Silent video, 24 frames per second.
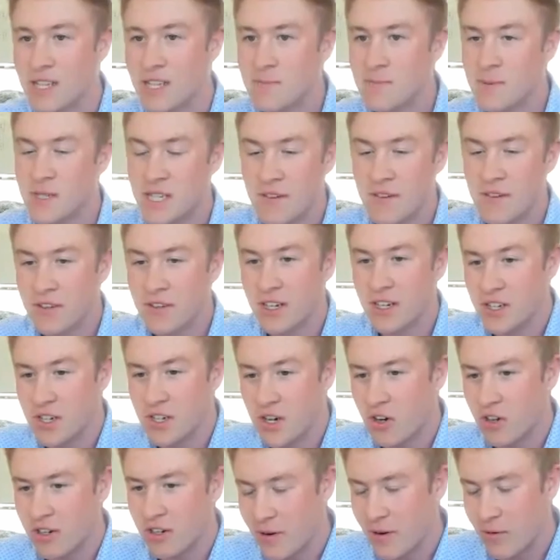and specifically
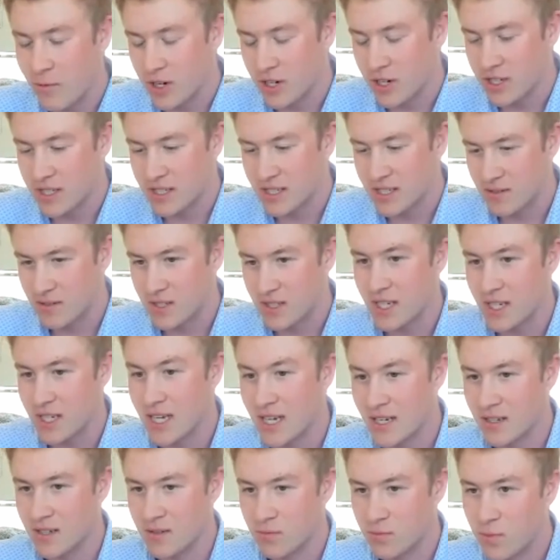neural networks,
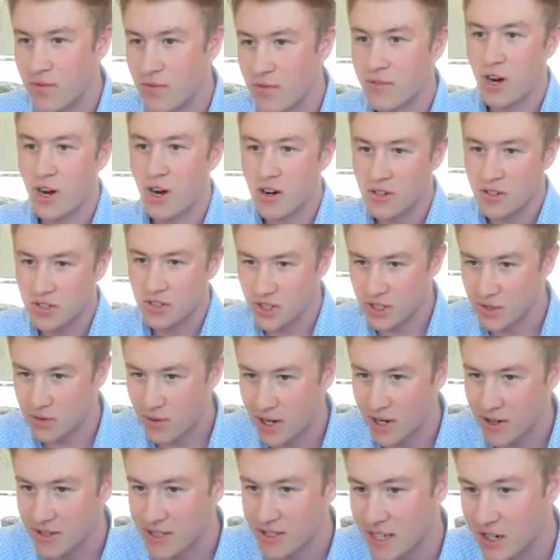with regard to
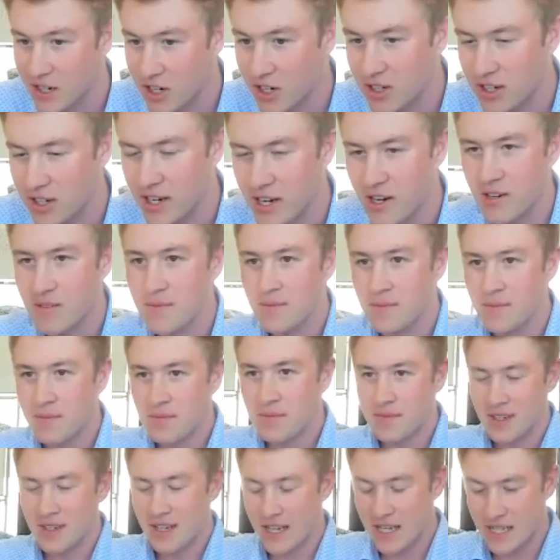what I was saying earlier,
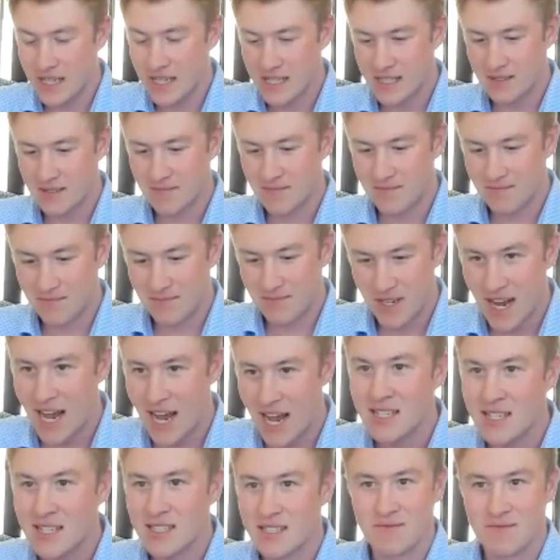is
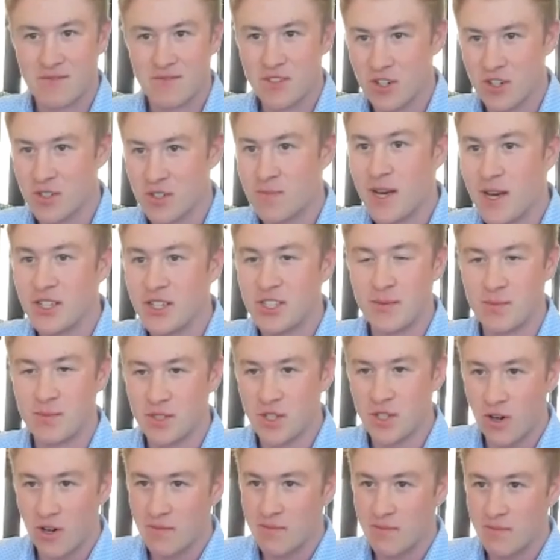as your
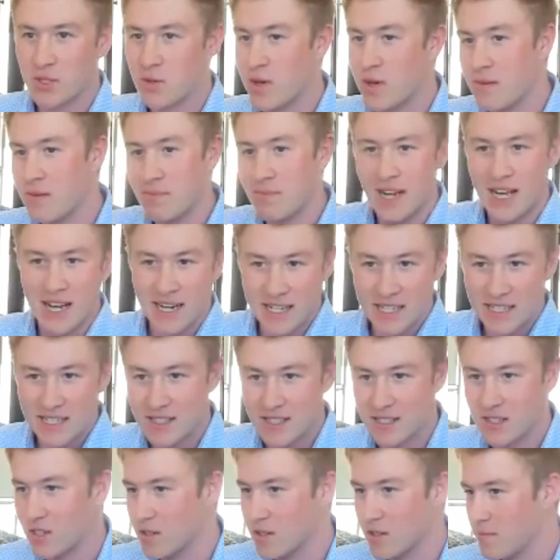spaceship's going between
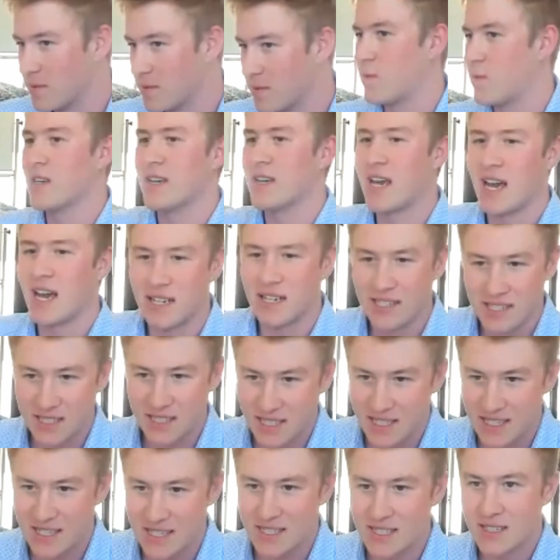planets or between
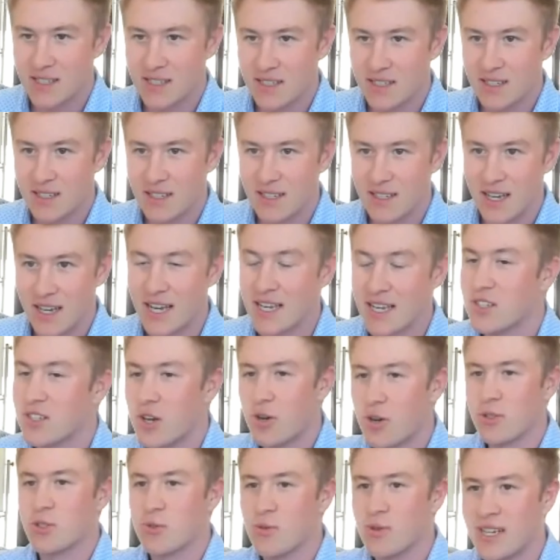galaxies, it's
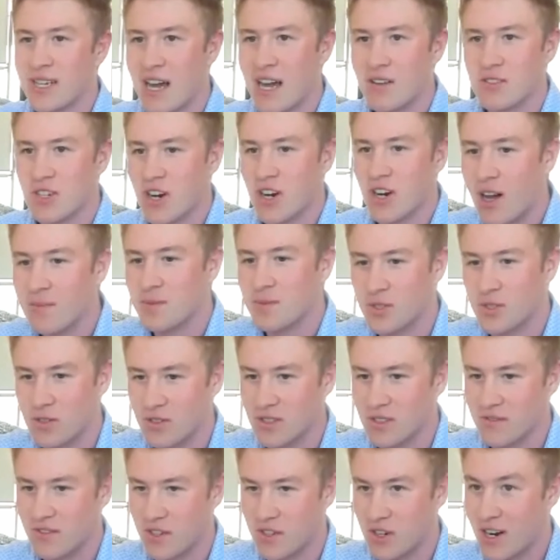going to encounter
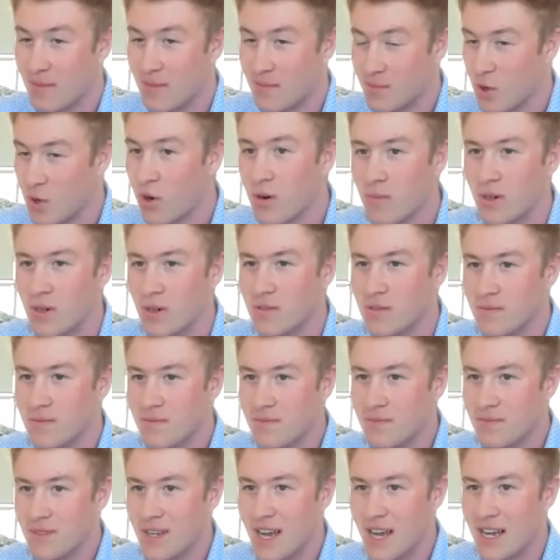obstacles that are abnormal
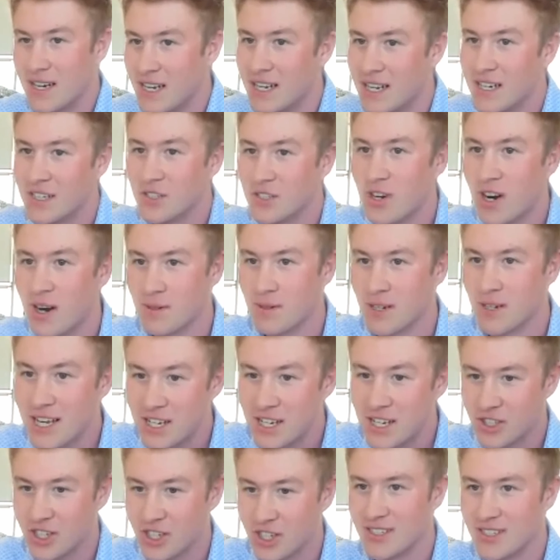and need
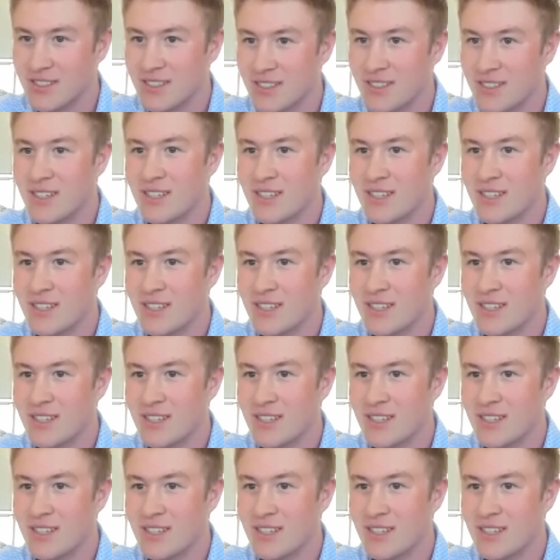extrapolation.